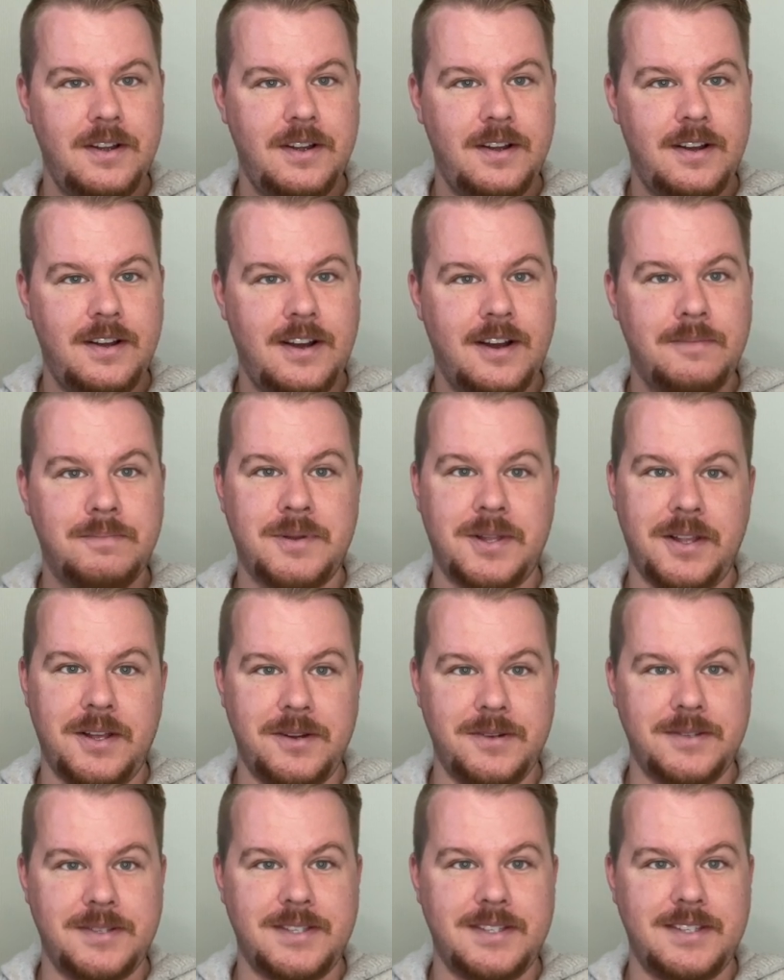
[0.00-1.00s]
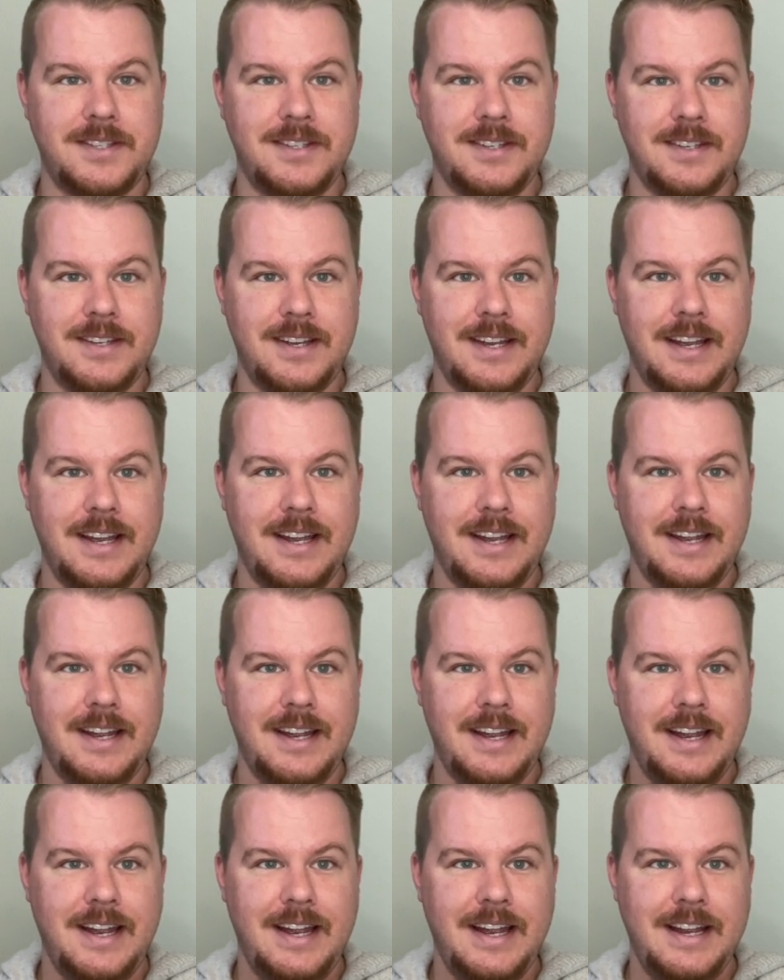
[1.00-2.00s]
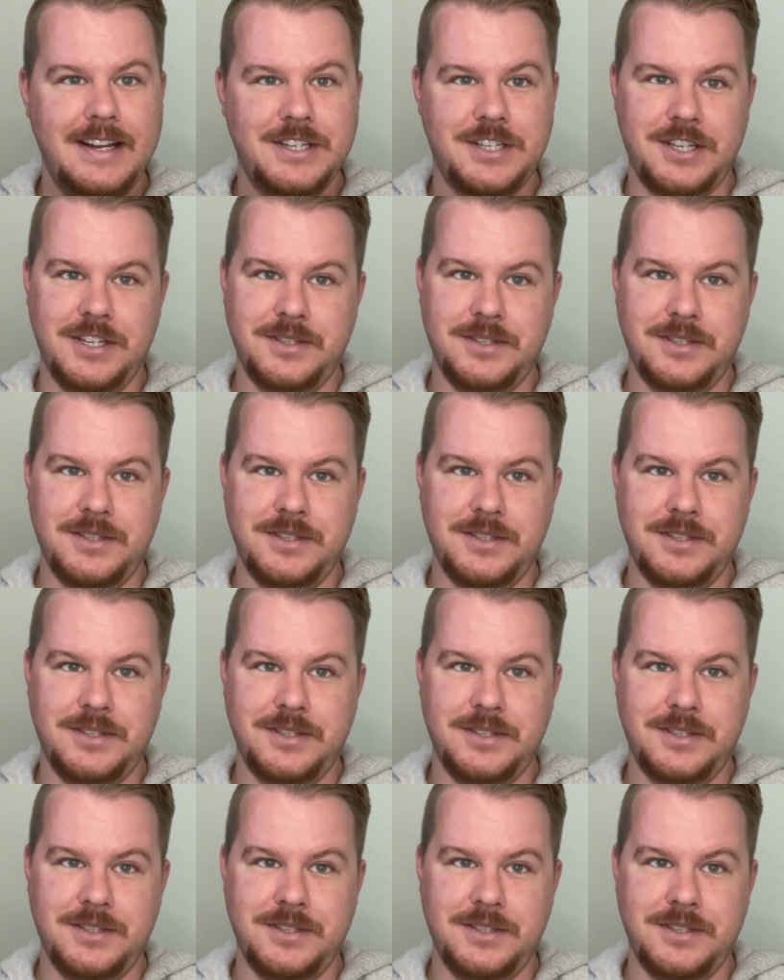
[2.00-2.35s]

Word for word: up close, and she's